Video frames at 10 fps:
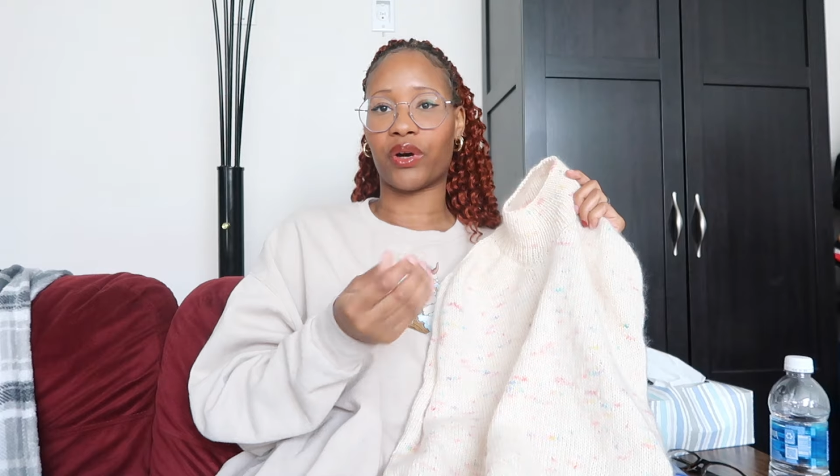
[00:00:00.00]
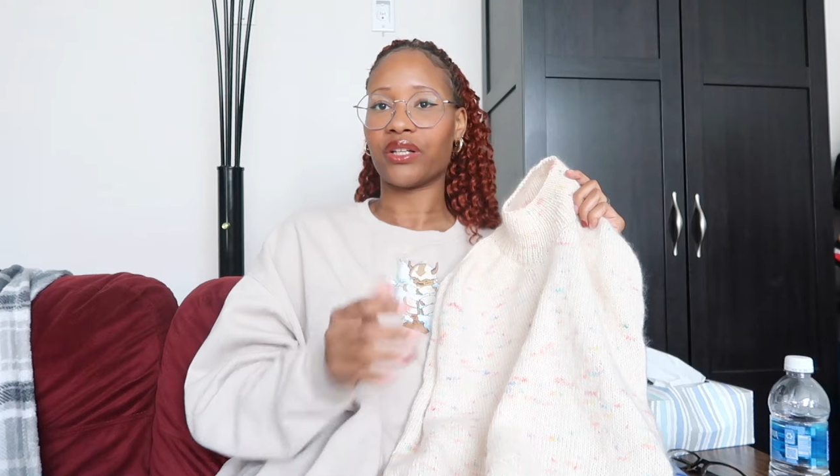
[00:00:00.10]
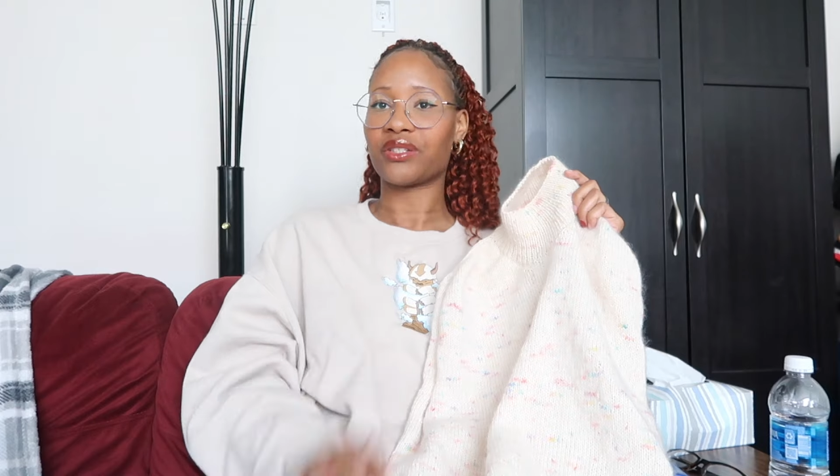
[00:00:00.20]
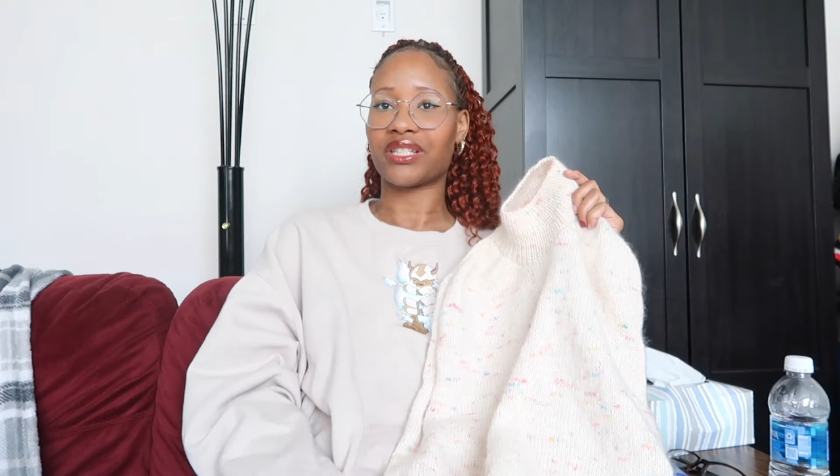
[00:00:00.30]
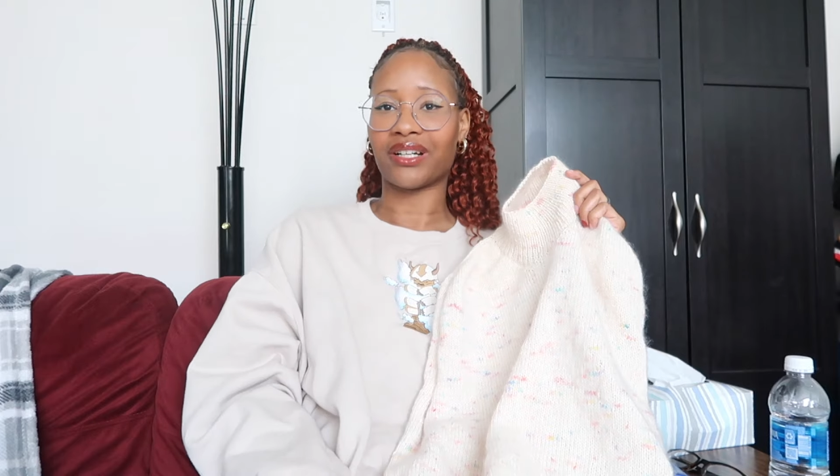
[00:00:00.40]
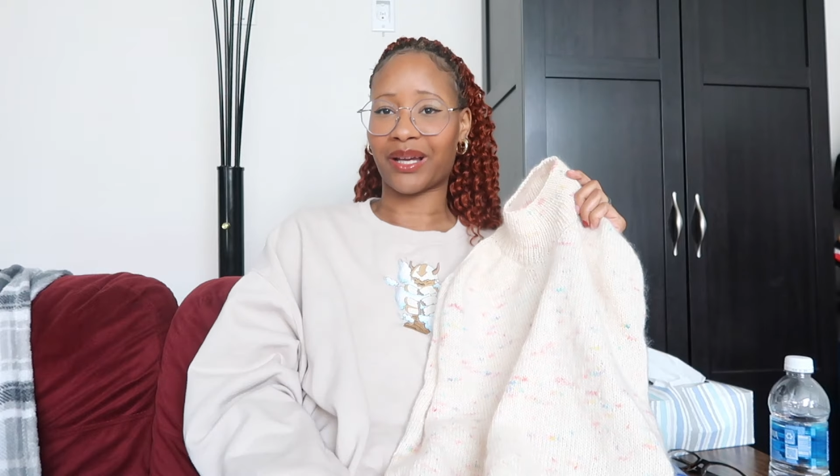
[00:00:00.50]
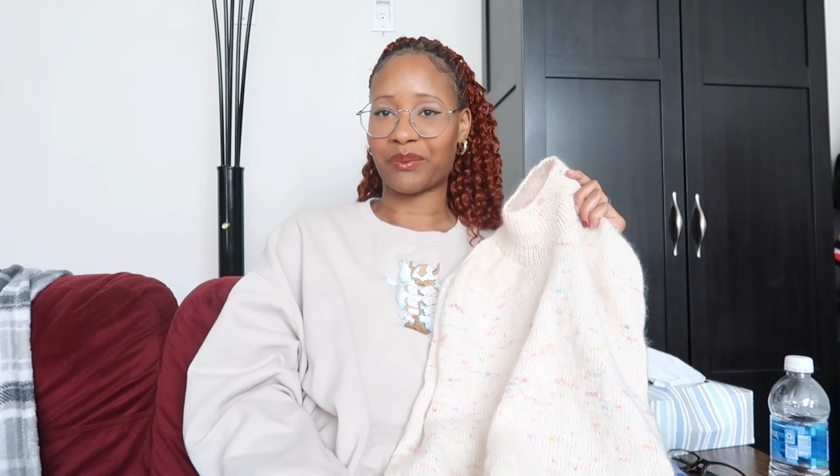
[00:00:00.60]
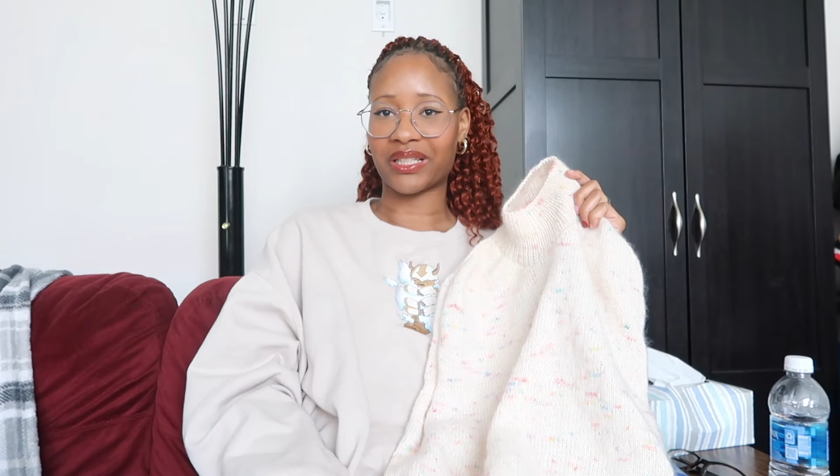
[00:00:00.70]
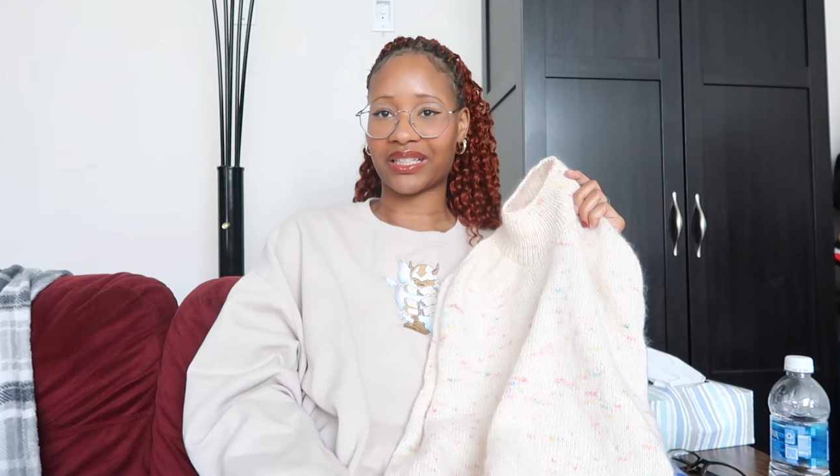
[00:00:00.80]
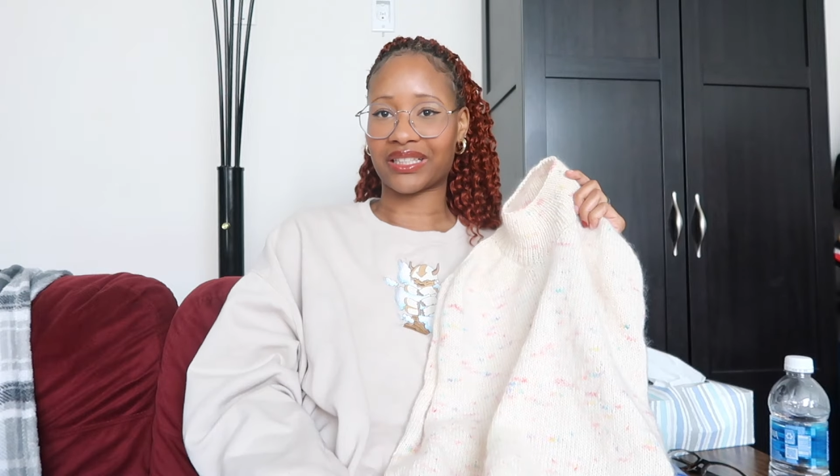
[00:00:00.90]
Why are you staring
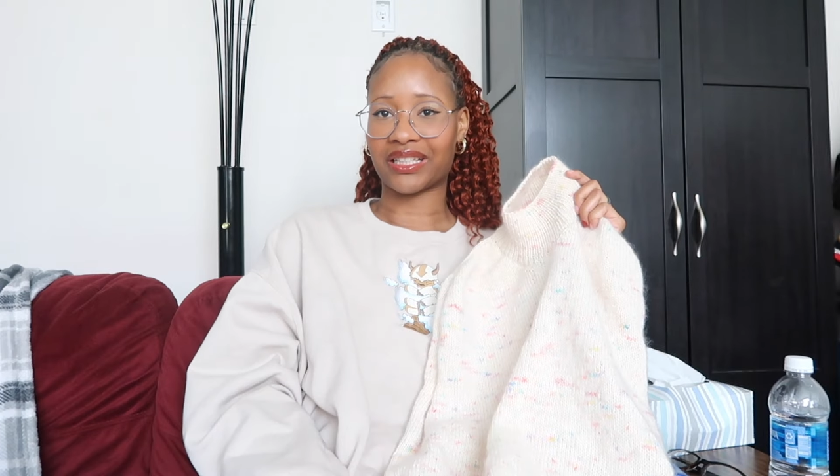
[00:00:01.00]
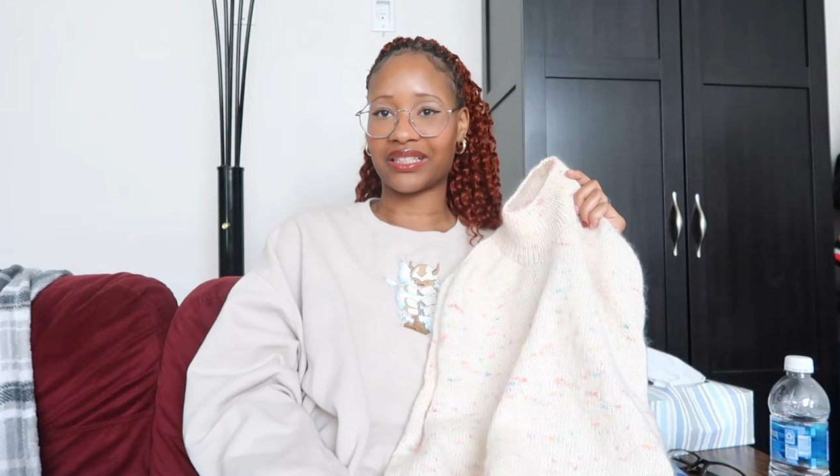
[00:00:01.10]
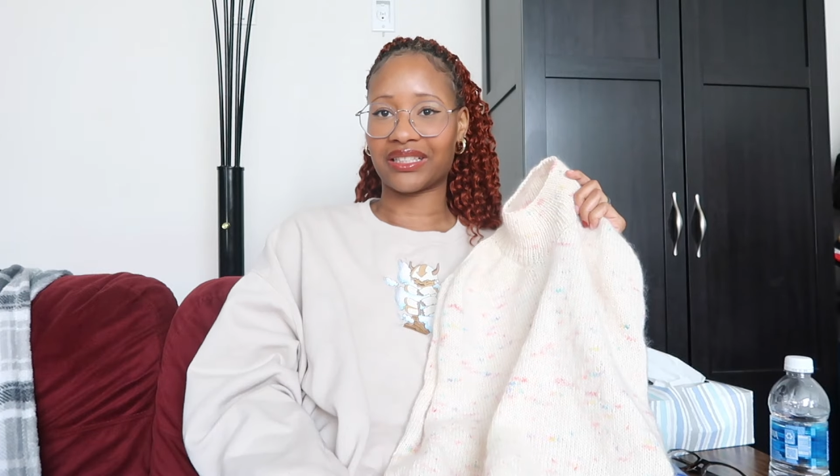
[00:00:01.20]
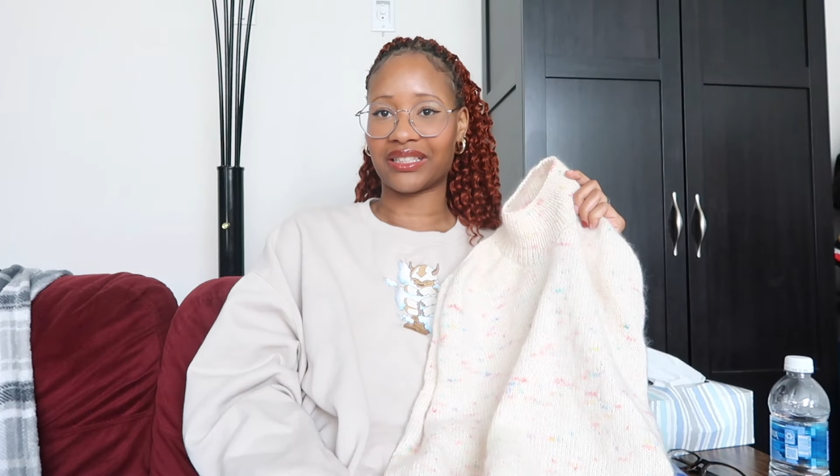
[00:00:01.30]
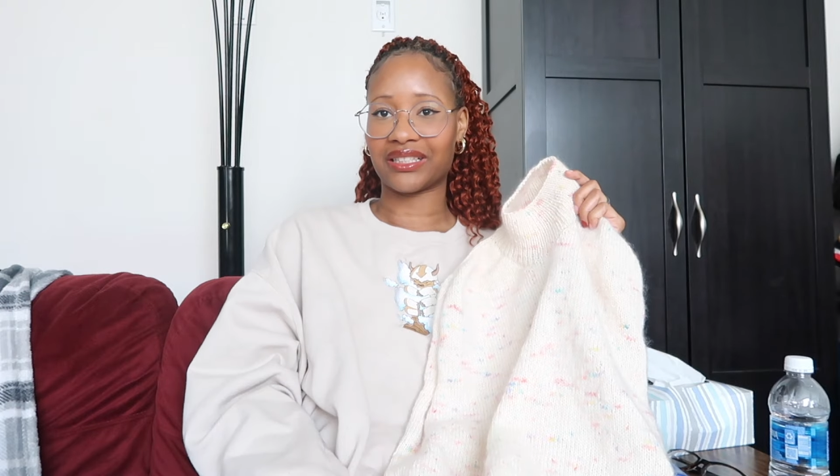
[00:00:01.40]
at me like that?